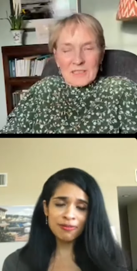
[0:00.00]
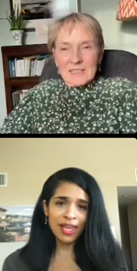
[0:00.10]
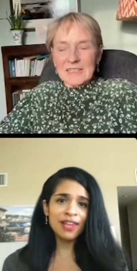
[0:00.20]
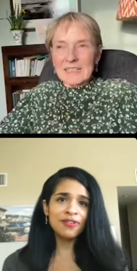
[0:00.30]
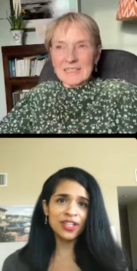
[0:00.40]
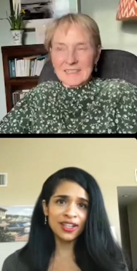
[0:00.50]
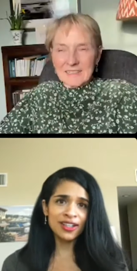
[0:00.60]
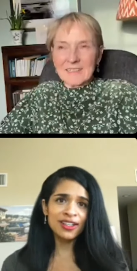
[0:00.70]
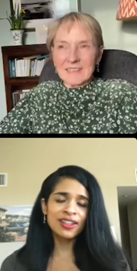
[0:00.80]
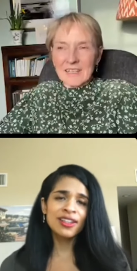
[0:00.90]
Speaker 1: of
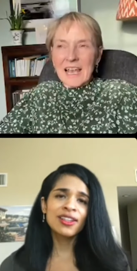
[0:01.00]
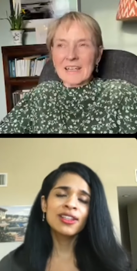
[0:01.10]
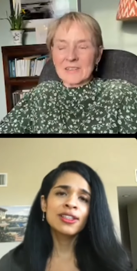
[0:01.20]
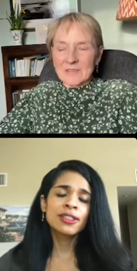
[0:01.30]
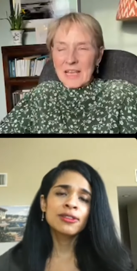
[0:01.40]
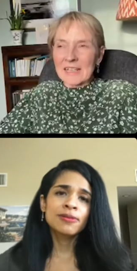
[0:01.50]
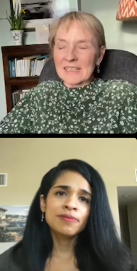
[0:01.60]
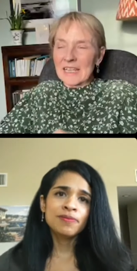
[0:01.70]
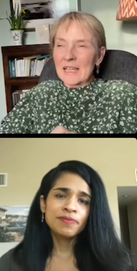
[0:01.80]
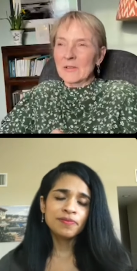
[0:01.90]
behavior.
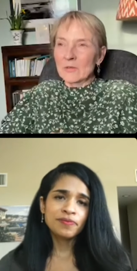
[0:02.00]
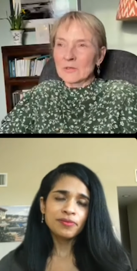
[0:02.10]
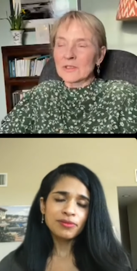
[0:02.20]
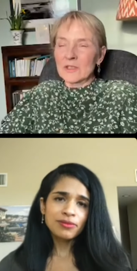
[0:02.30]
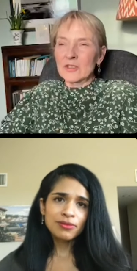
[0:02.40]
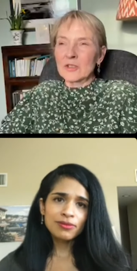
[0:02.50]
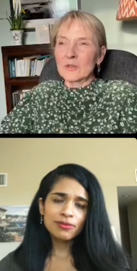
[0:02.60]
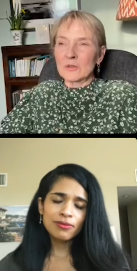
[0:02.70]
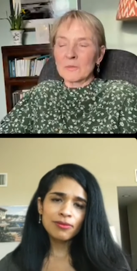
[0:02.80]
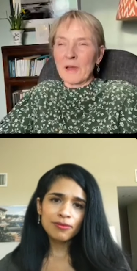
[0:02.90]
Exactly. And also she
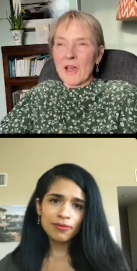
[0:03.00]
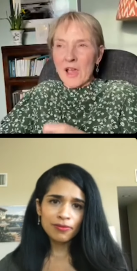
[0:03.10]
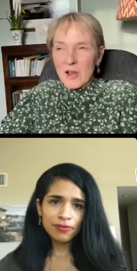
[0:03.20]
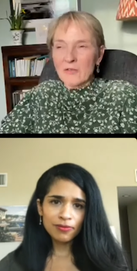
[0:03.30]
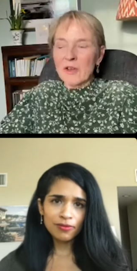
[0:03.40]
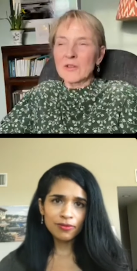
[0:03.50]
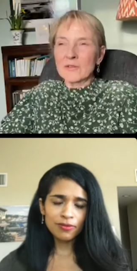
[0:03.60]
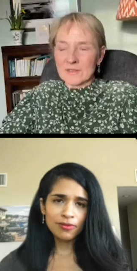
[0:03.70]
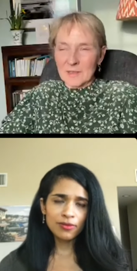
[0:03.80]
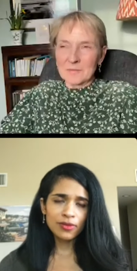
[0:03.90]
talked about her own
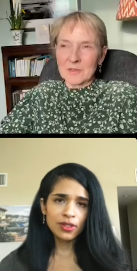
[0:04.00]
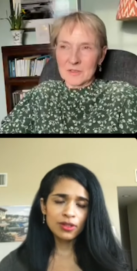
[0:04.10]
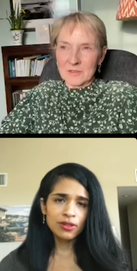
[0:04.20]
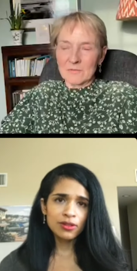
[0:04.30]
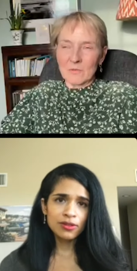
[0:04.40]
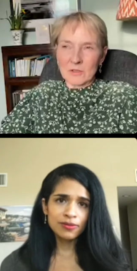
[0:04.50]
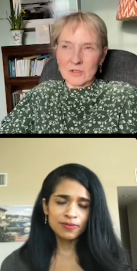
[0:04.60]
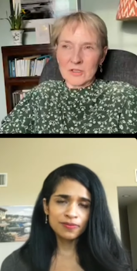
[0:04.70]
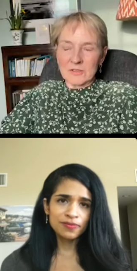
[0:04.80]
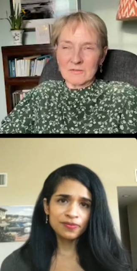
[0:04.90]
assumptions of what
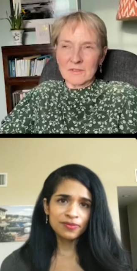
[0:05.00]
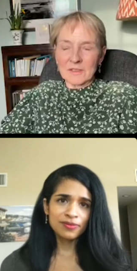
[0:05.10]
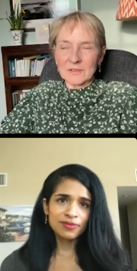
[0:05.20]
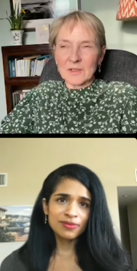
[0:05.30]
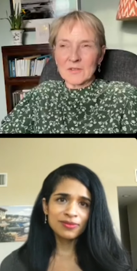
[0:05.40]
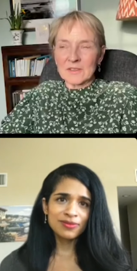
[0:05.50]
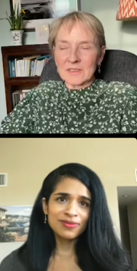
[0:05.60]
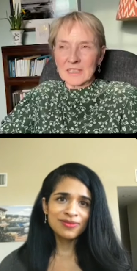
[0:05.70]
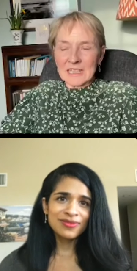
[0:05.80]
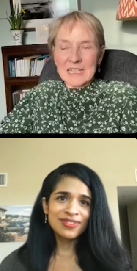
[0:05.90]
she should feel. So that
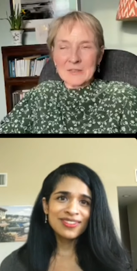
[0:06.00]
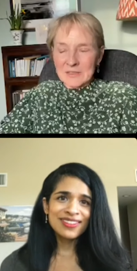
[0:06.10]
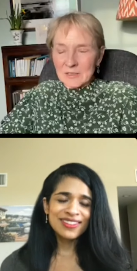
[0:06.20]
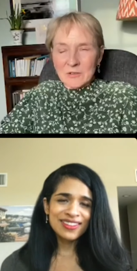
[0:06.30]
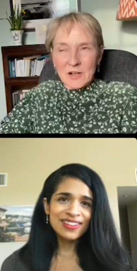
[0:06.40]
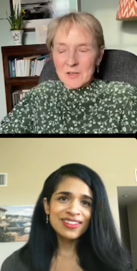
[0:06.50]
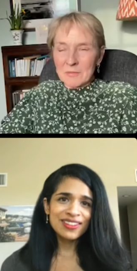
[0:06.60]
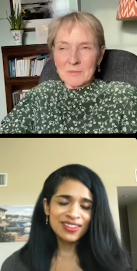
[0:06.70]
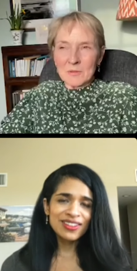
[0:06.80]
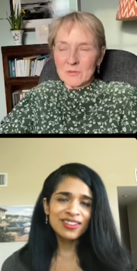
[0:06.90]
is an
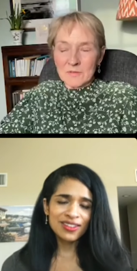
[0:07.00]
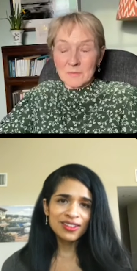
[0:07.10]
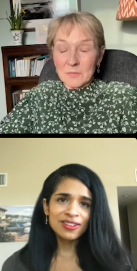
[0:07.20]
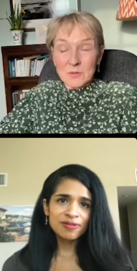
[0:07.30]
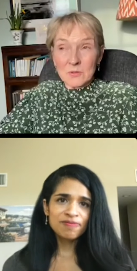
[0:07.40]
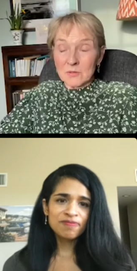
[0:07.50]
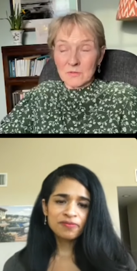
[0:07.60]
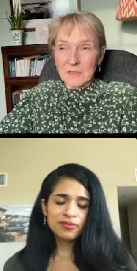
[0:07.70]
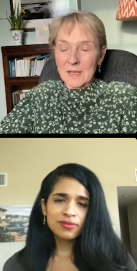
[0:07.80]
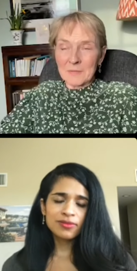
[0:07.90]
incredibly moving,
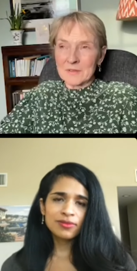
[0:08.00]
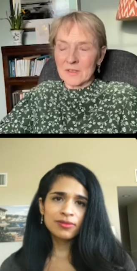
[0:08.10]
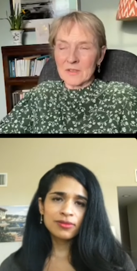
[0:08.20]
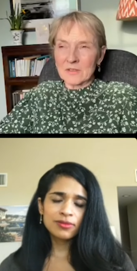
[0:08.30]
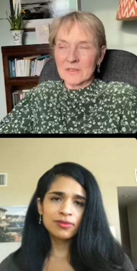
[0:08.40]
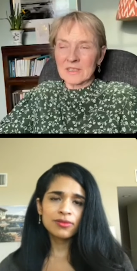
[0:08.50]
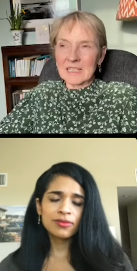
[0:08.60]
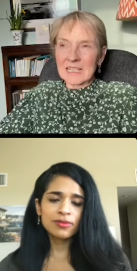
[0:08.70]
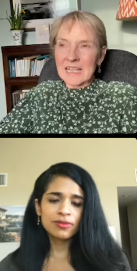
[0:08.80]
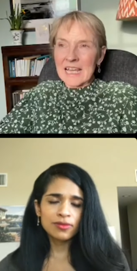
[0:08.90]
beautiful episode.
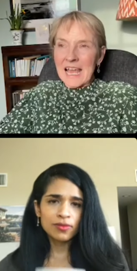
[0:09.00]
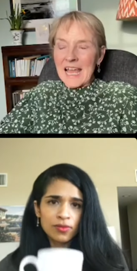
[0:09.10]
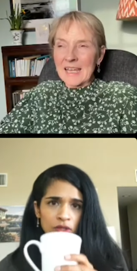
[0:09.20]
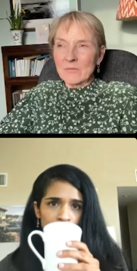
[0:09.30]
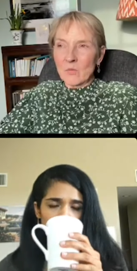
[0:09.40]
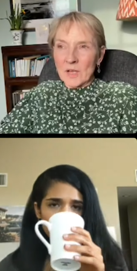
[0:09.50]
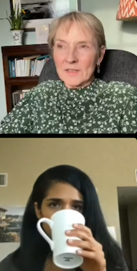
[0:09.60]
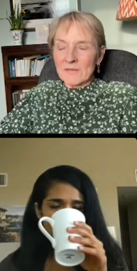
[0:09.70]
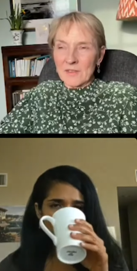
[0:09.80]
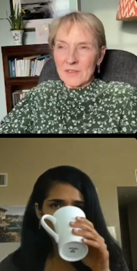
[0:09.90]
And one
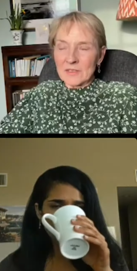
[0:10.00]
of the things